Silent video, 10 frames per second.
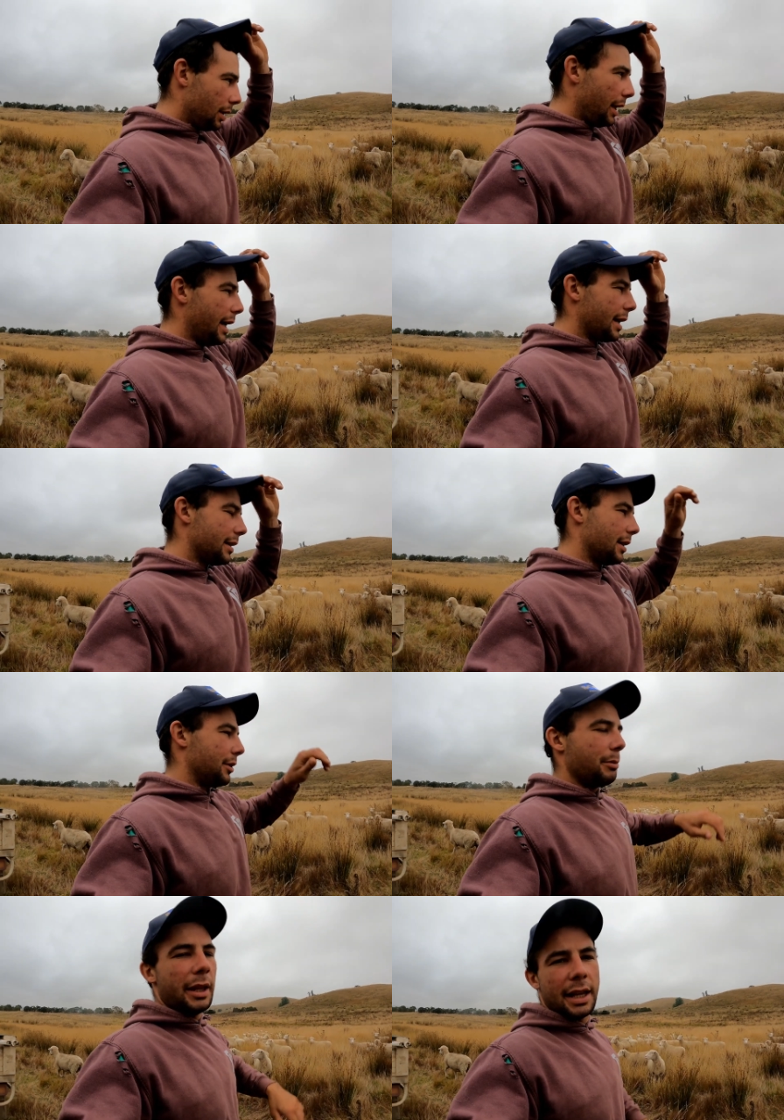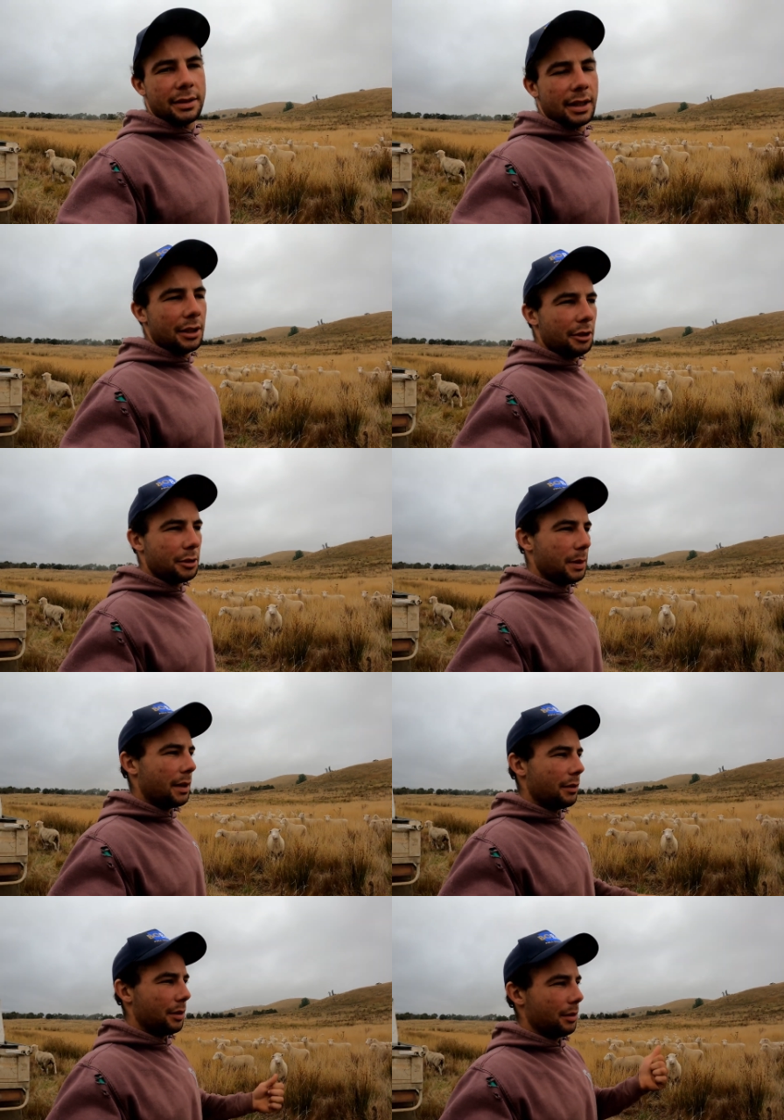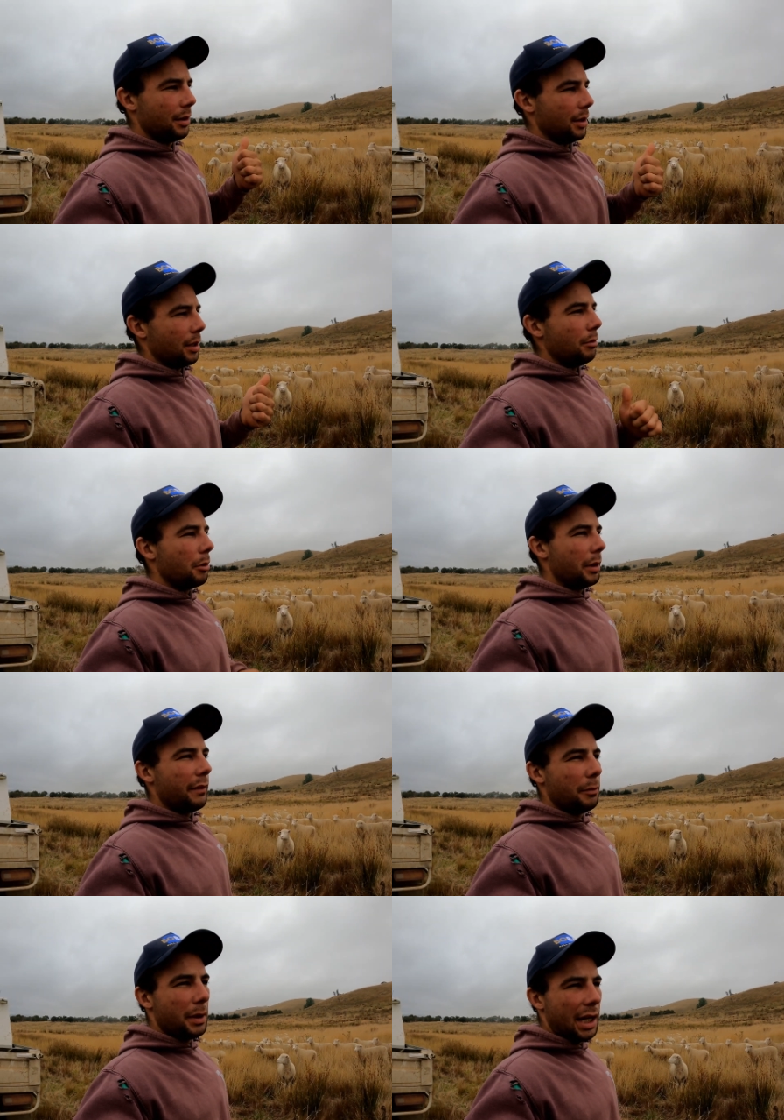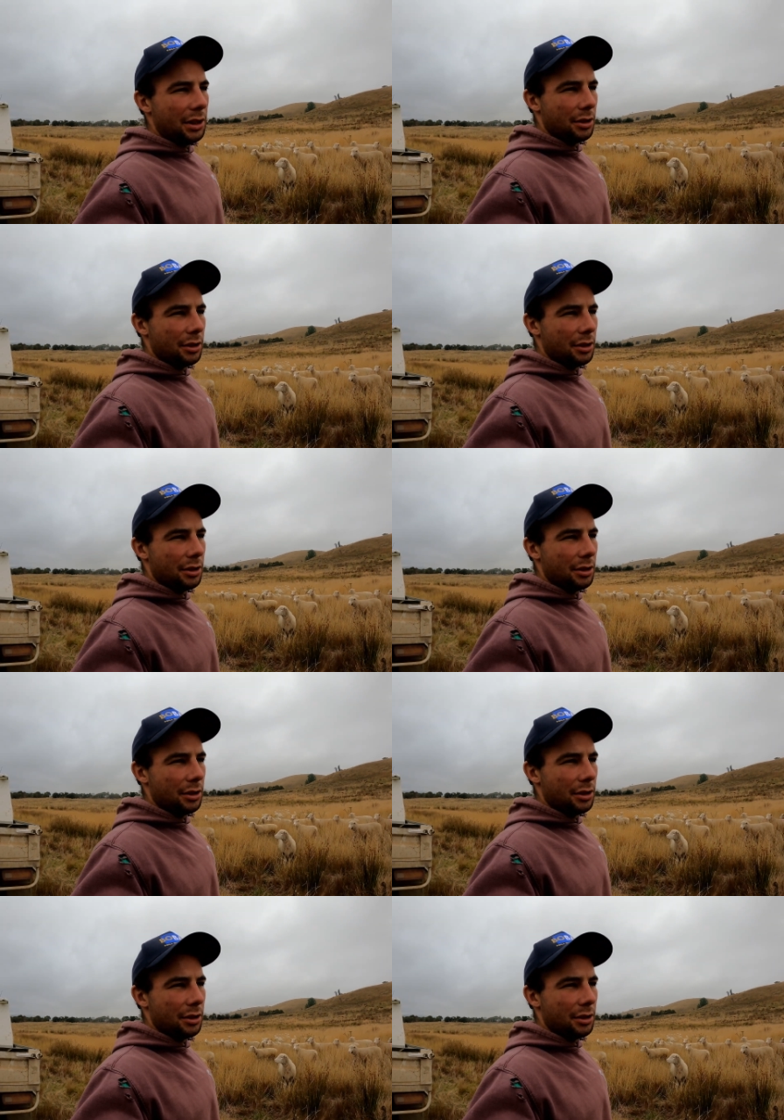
Yeah, because with our stud ewes we'll have a May,